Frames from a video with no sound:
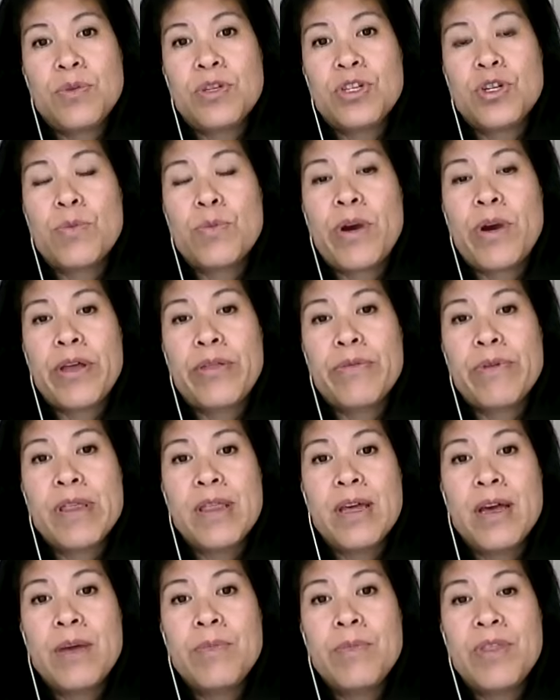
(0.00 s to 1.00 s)
which are bothering
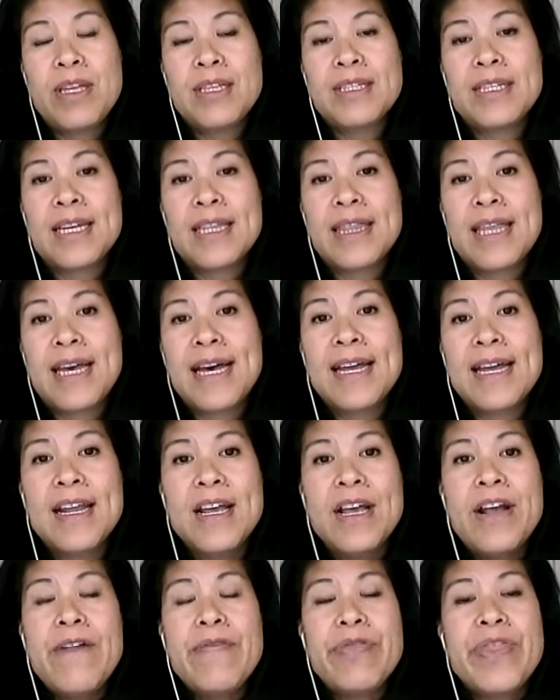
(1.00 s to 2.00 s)
them, things like that,
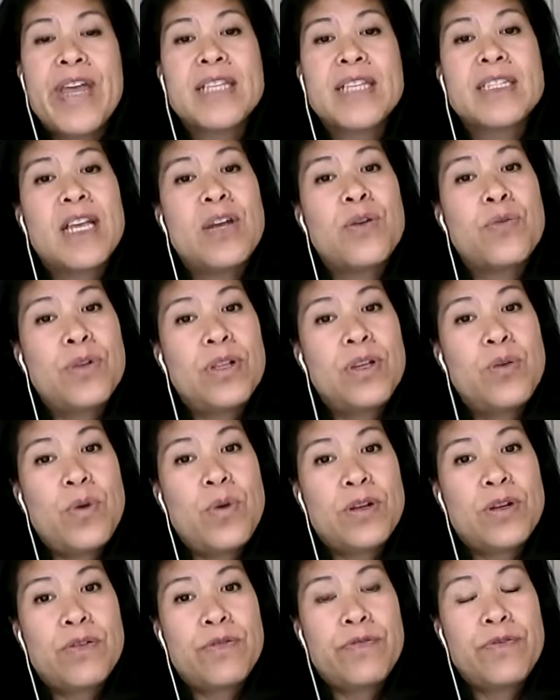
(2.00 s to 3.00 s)
that's a really
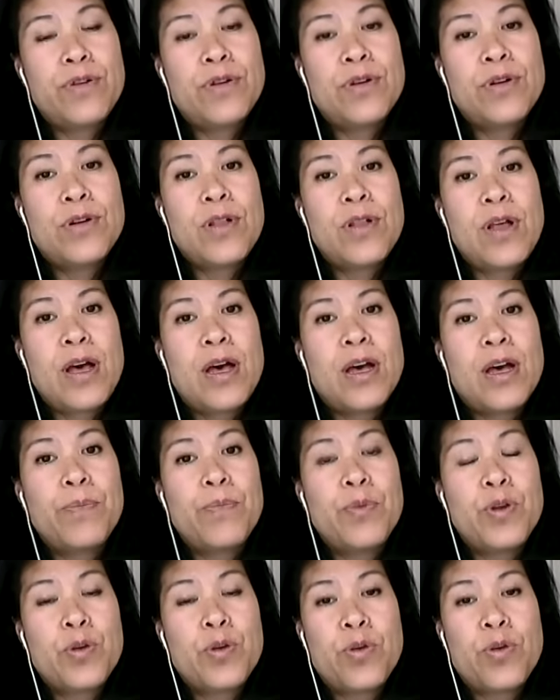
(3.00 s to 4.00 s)
wonderful
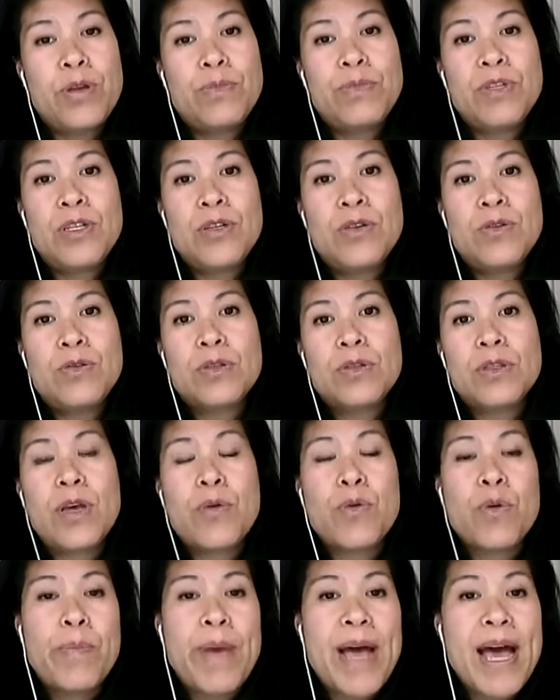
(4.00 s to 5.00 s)
cream to use.
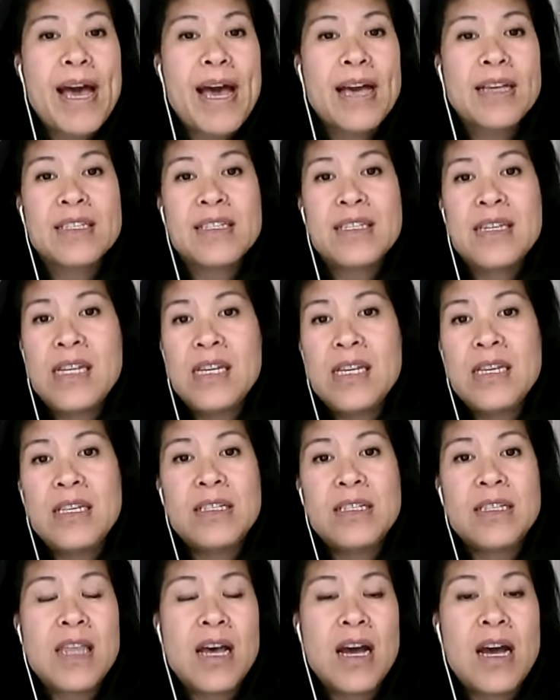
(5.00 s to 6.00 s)
Lower backs,
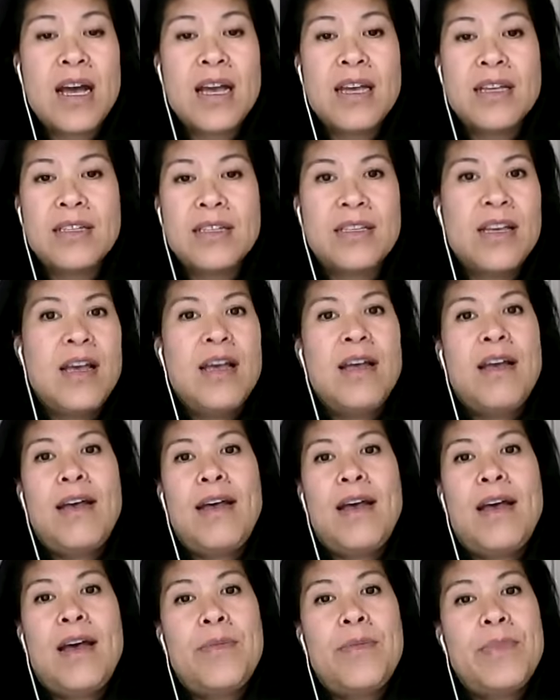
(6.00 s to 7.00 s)
knees, thighs.
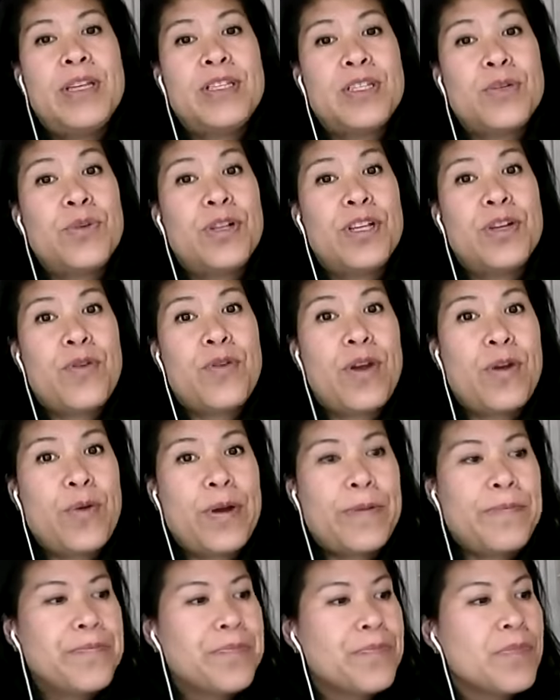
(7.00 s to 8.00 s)
It's a really great
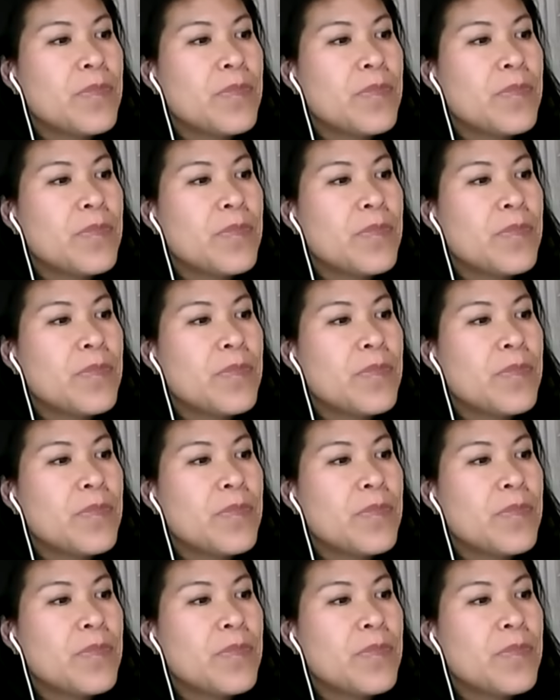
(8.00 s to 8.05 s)
one.